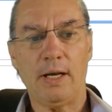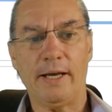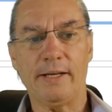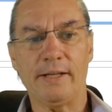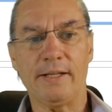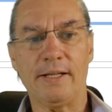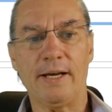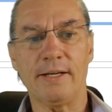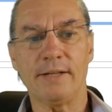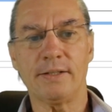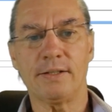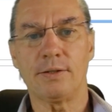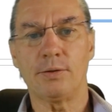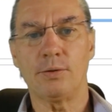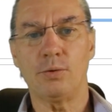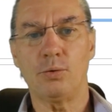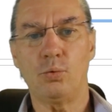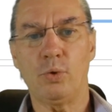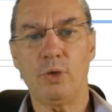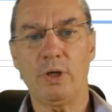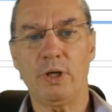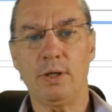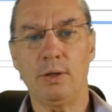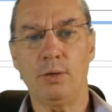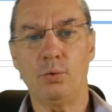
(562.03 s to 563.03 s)
Like that,
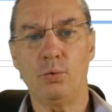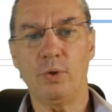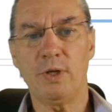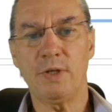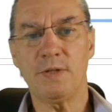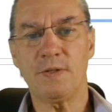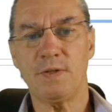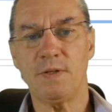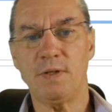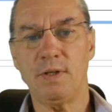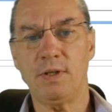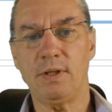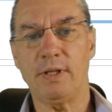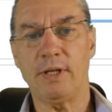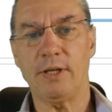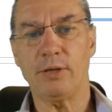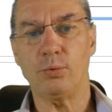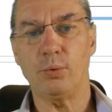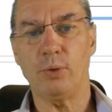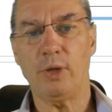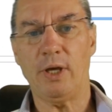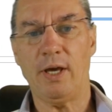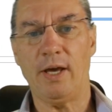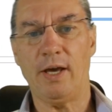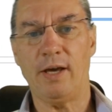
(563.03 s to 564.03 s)
we see
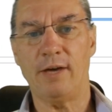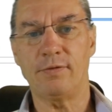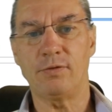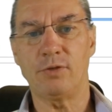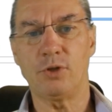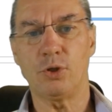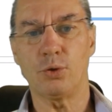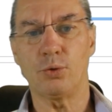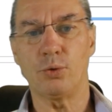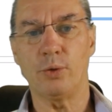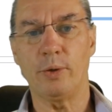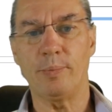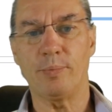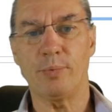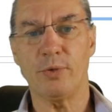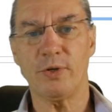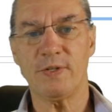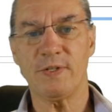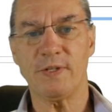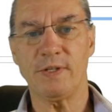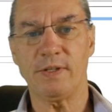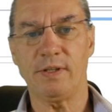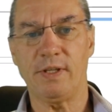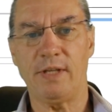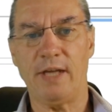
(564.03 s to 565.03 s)
that we have the
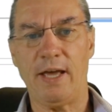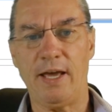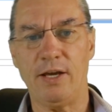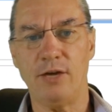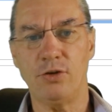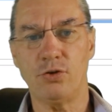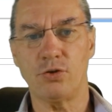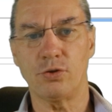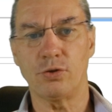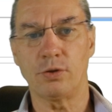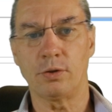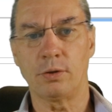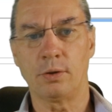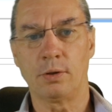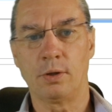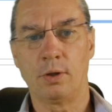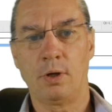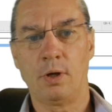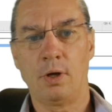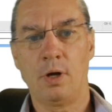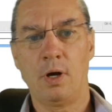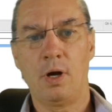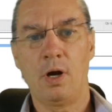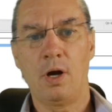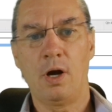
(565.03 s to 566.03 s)
representation
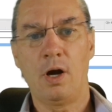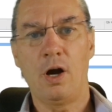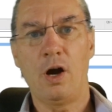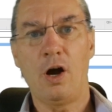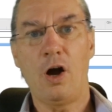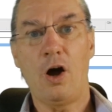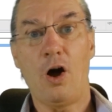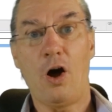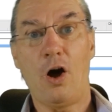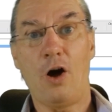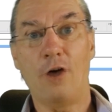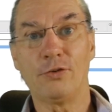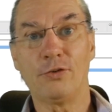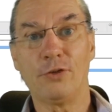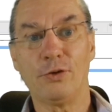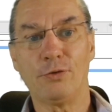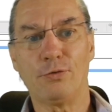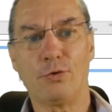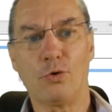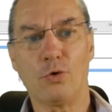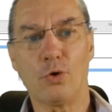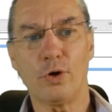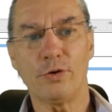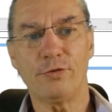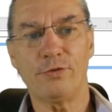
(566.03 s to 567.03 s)
of
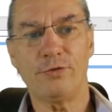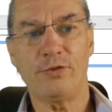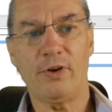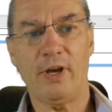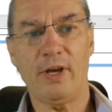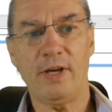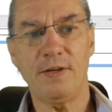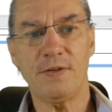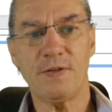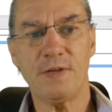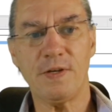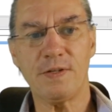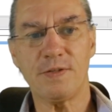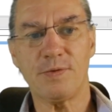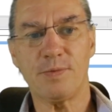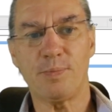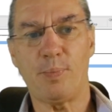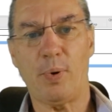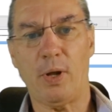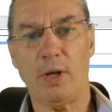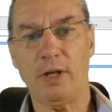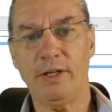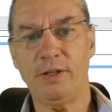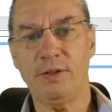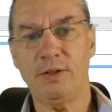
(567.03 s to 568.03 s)
the four phases:
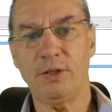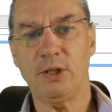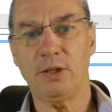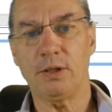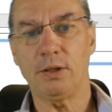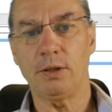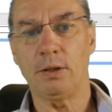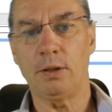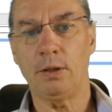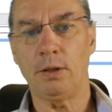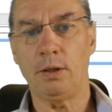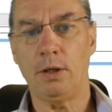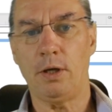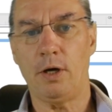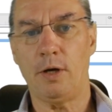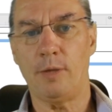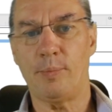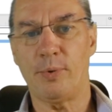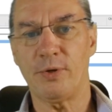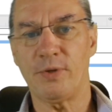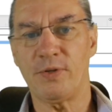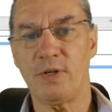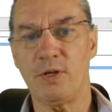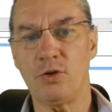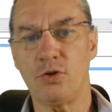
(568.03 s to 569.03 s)
political,
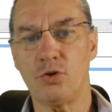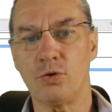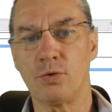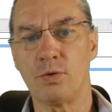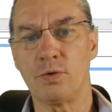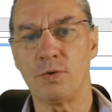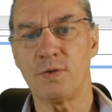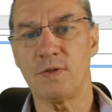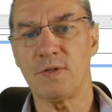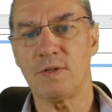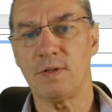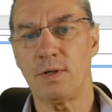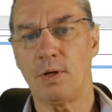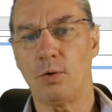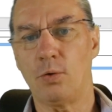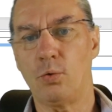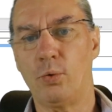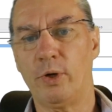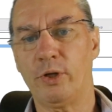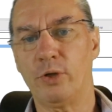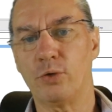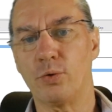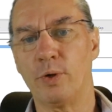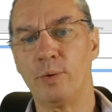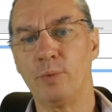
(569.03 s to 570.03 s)
oppositions
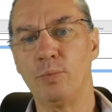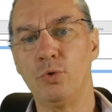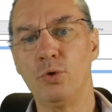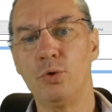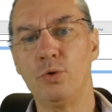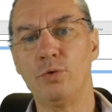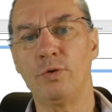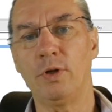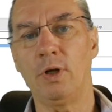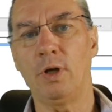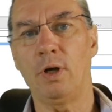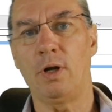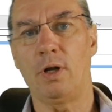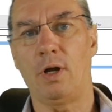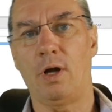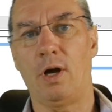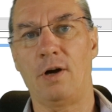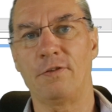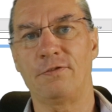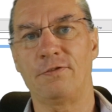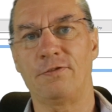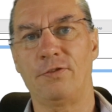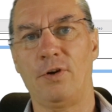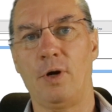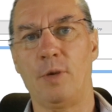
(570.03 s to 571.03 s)
with removal
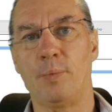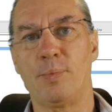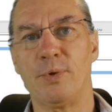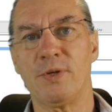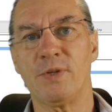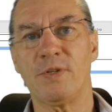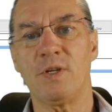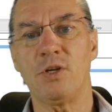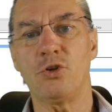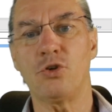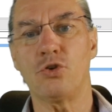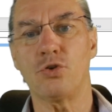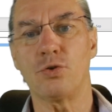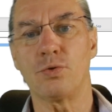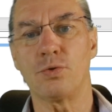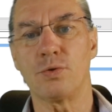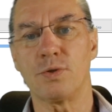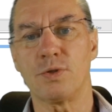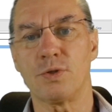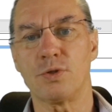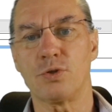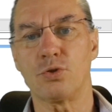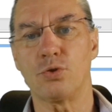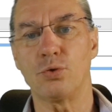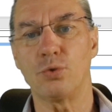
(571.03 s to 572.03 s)
of
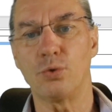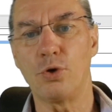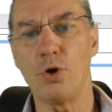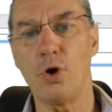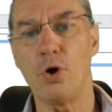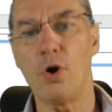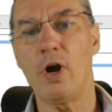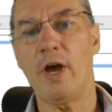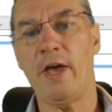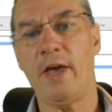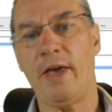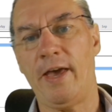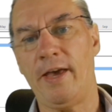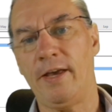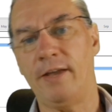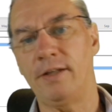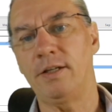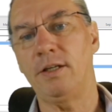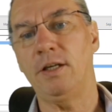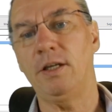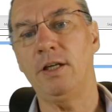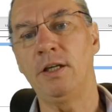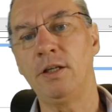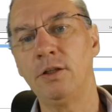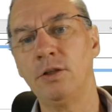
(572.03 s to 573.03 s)
oppositions to go
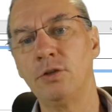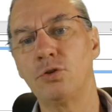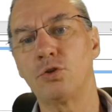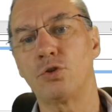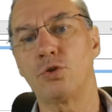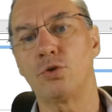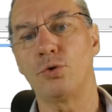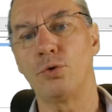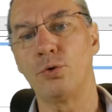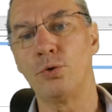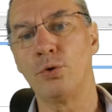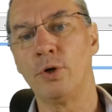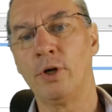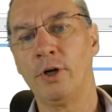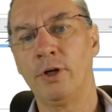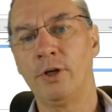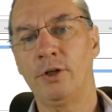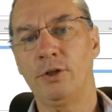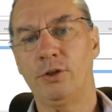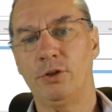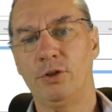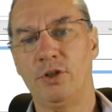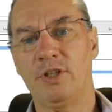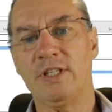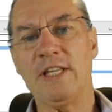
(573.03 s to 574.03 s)
ahead into
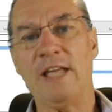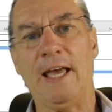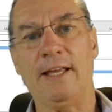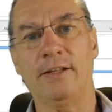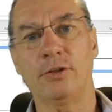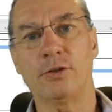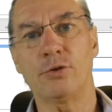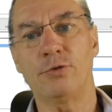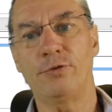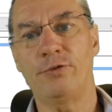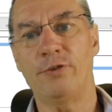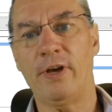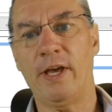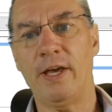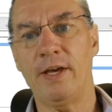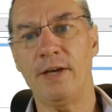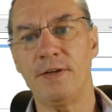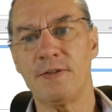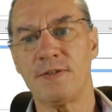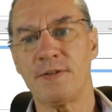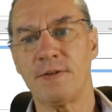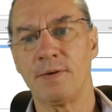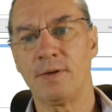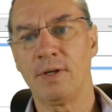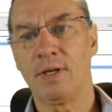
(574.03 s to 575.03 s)
the tender
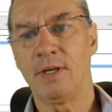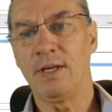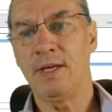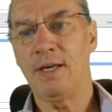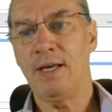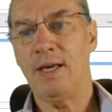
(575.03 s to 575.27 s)
phase,